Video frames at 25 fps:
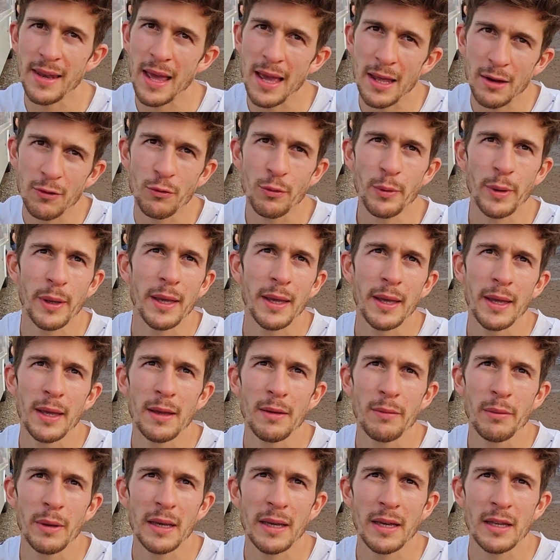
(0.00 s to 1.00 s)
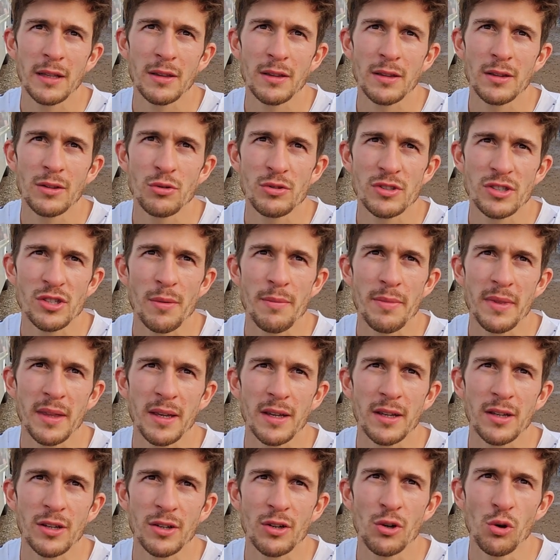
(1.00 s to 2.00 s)
then we can do
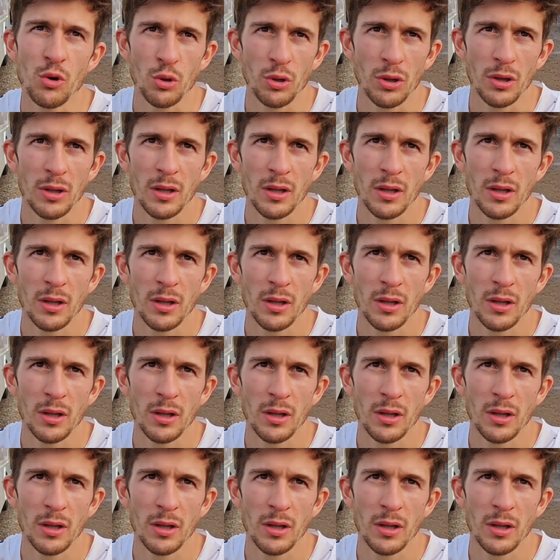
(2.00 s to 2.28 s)
something cool.